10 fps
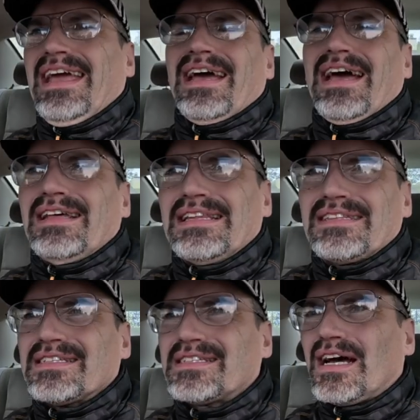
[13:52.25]
and
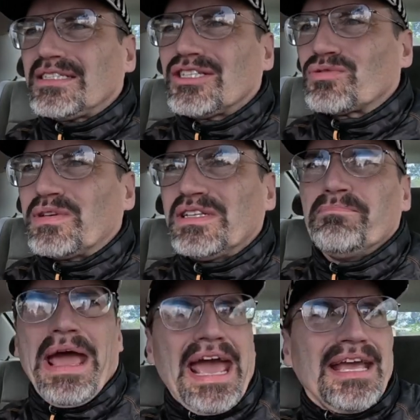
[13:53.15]
that the sauces were in
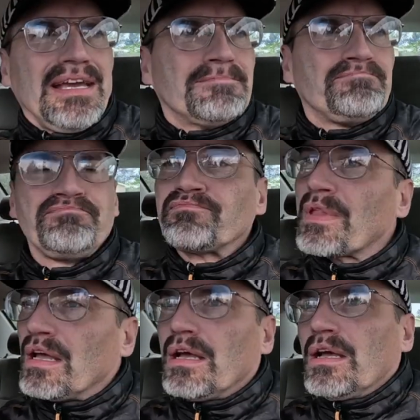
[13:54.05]
the bag
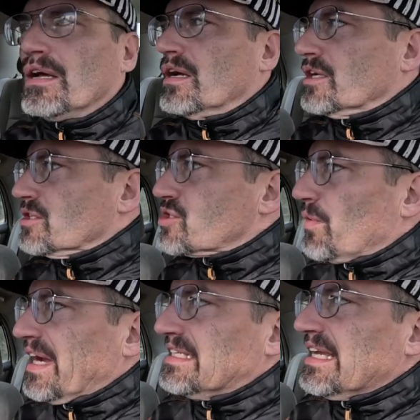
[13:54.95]

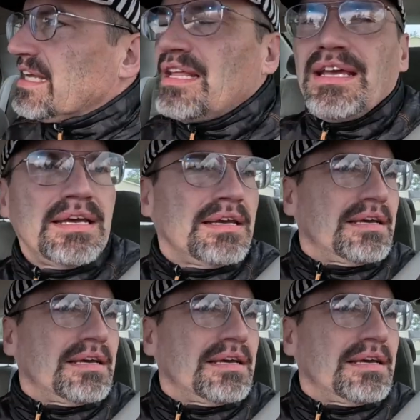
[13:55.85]
so I did